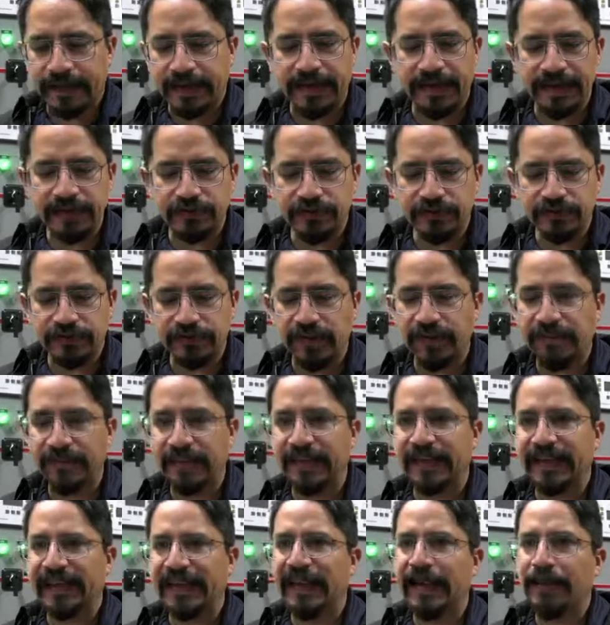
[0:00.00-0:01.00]
I do something?
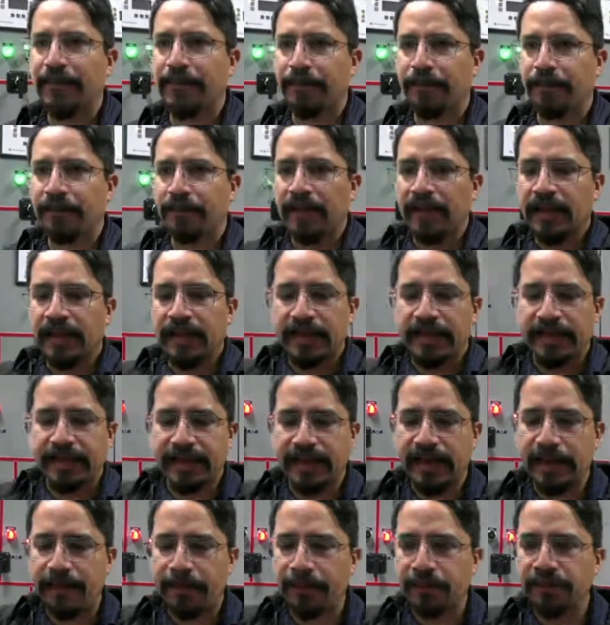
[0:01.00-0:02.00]
Can I
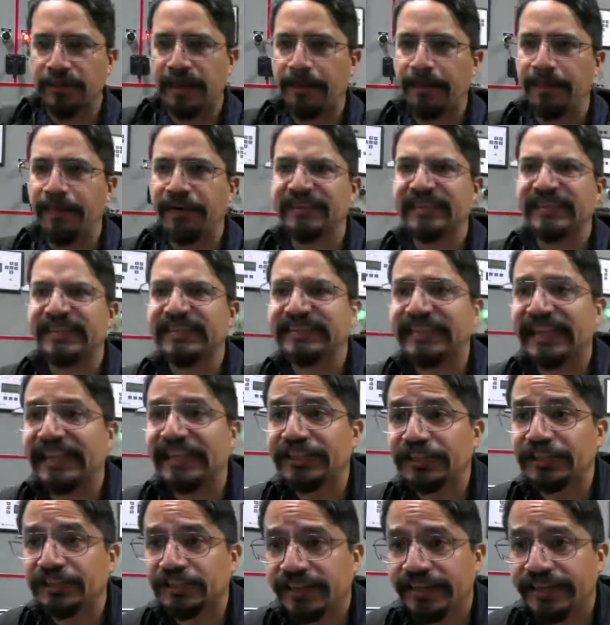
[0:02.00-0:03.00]
put the
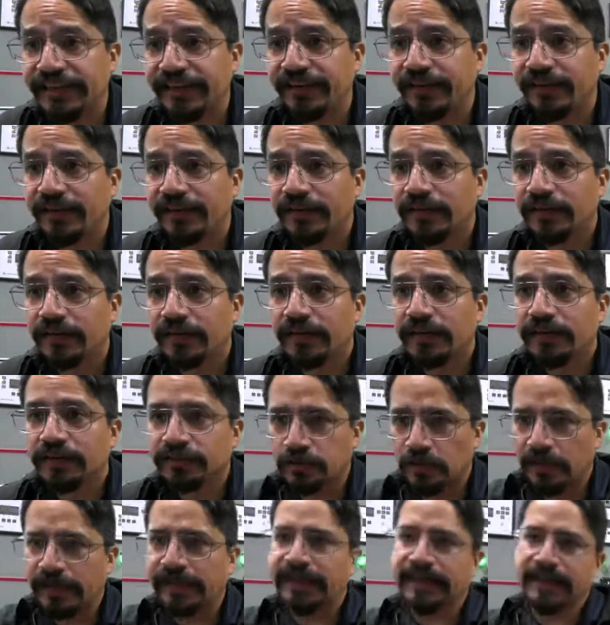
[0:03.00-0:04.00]
presentation here,
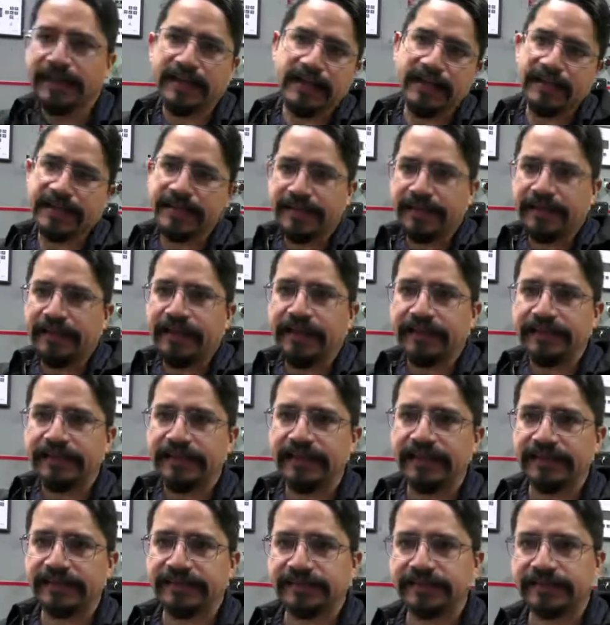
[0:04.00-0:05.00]
so I can at
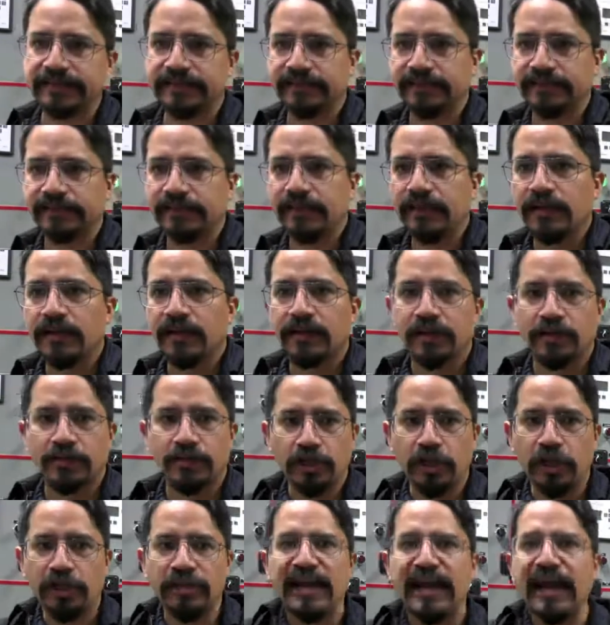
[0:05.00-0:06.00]
least
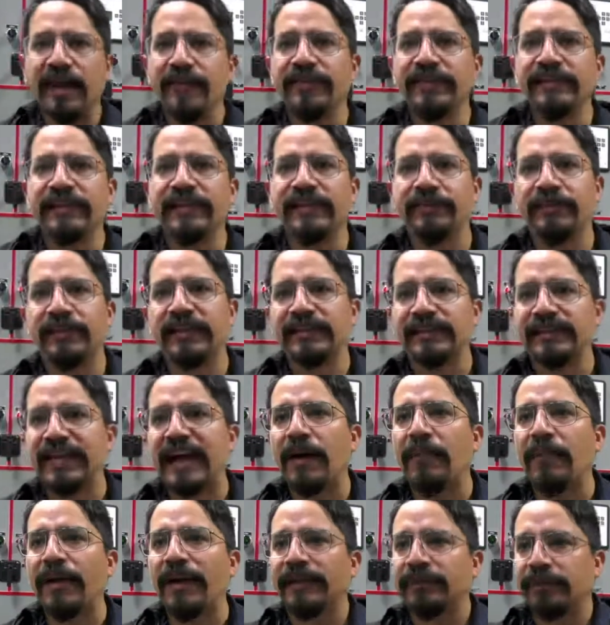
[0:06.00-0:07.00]
not having the
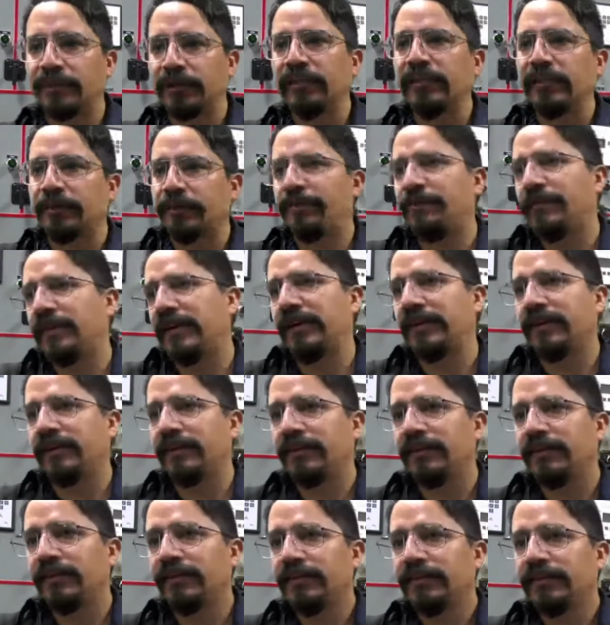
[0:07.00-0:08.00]
tablet, but
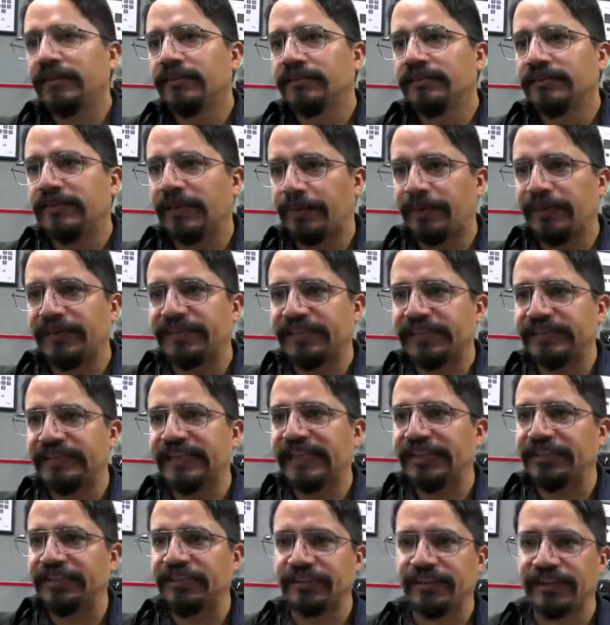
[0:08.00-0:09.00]
the
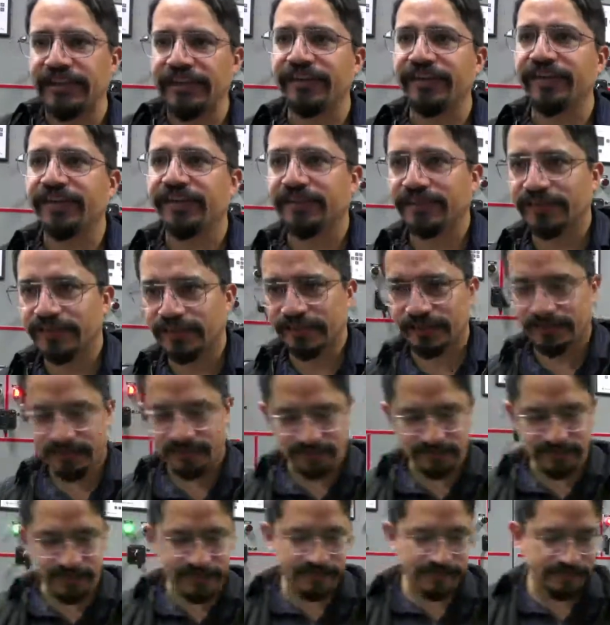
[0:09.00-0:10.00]
presentation here.
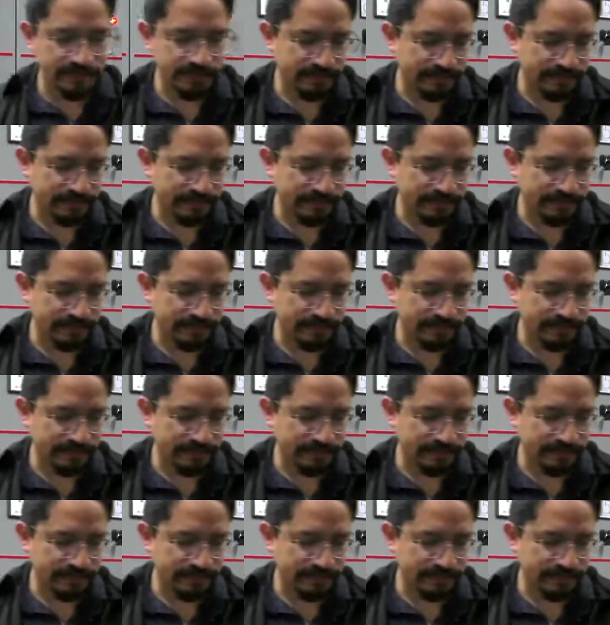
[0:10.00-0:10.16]
Right?